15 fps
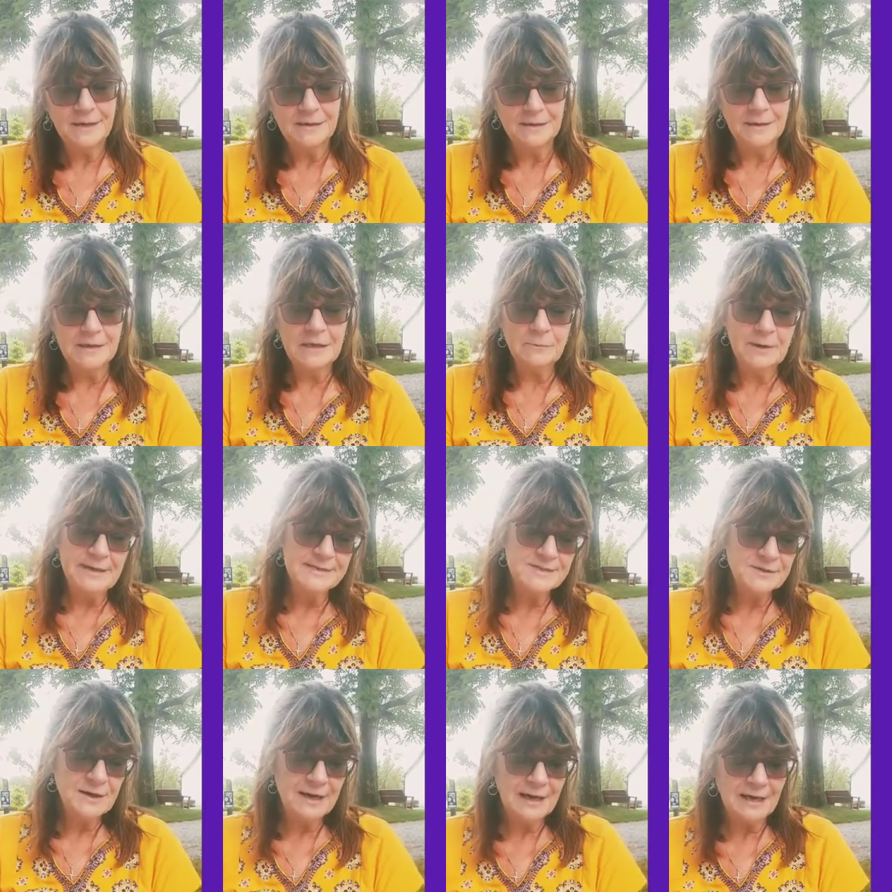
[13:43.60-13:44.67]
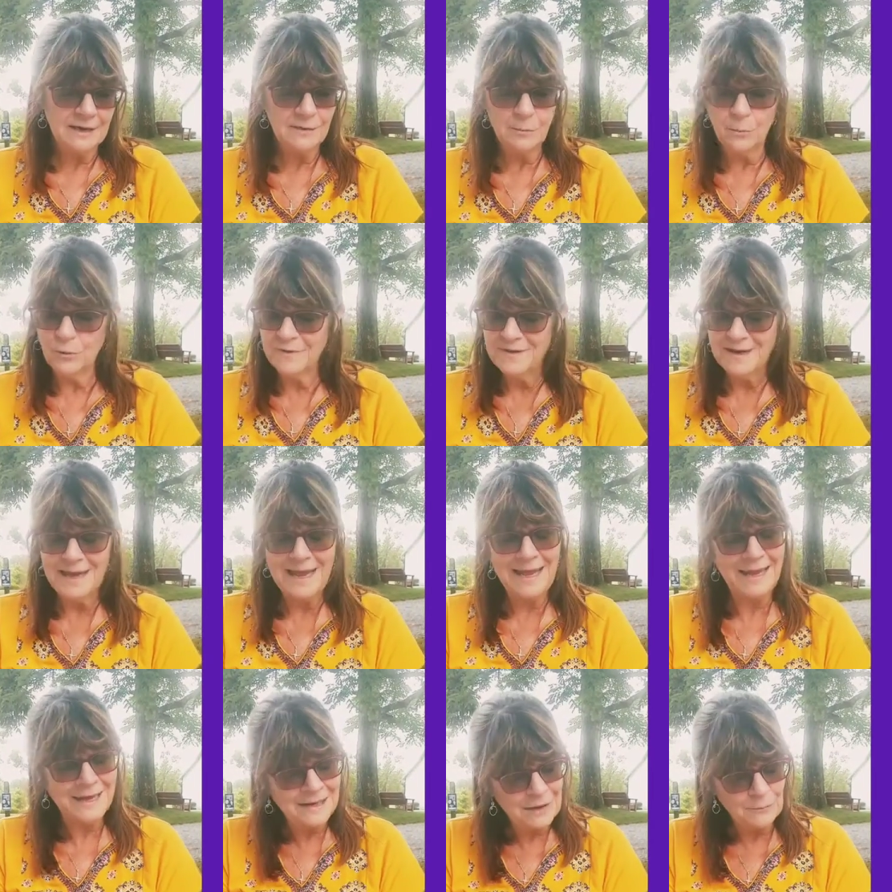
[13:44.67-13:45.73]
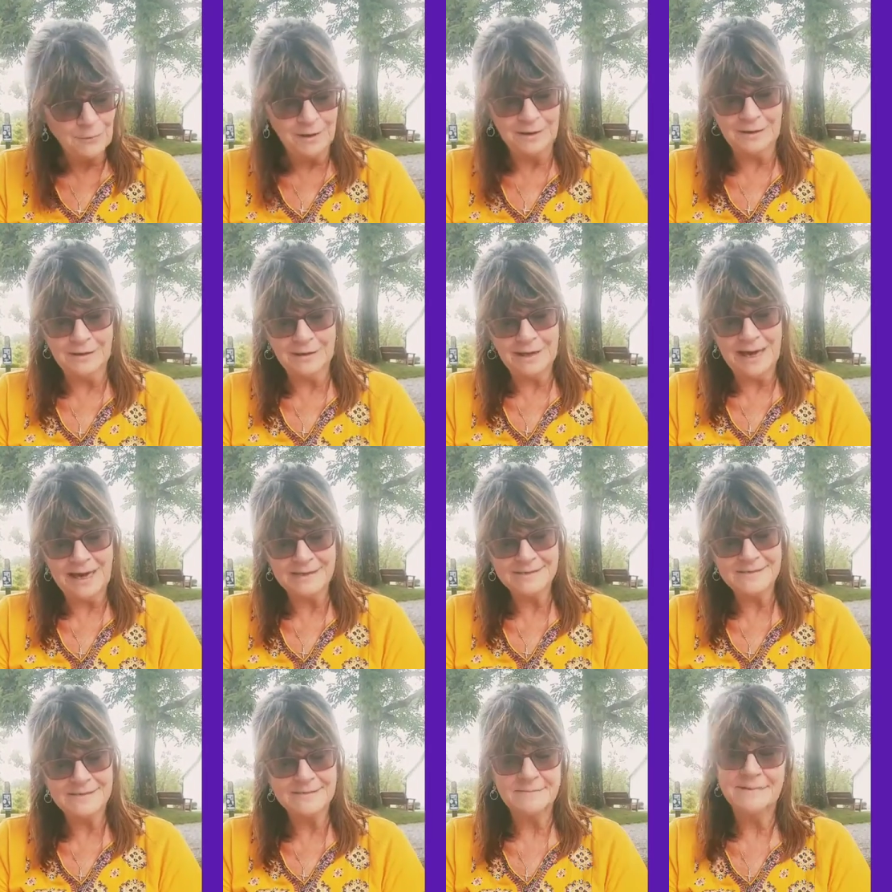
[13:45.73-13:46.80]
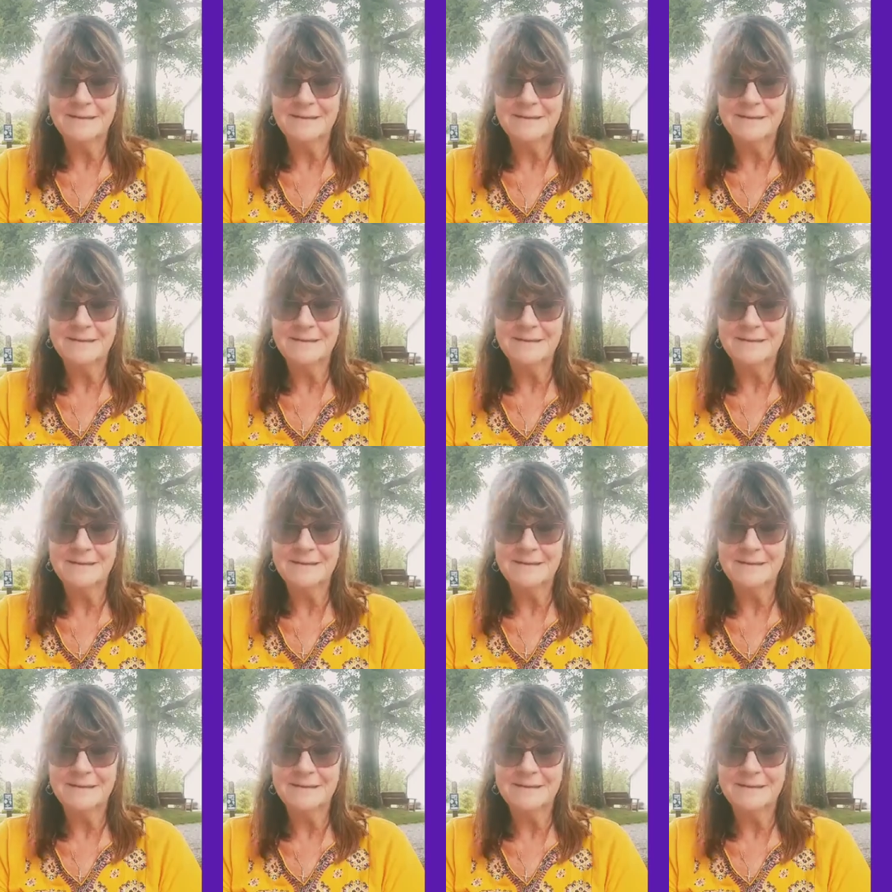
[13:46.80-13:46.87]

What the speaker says: Lily raised her hand more than anyone in class,